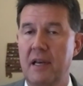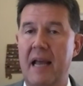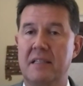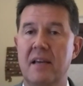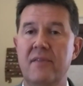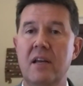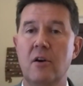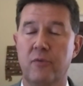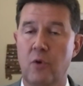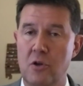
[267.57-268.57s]
activity
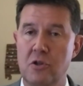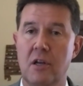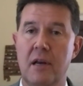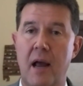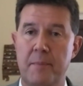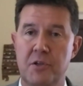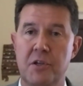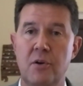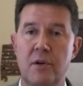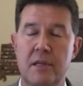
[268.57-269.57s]
or fraudulent
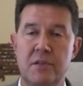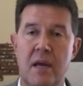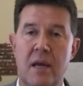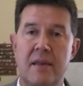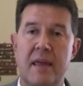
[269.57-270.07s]
opportunities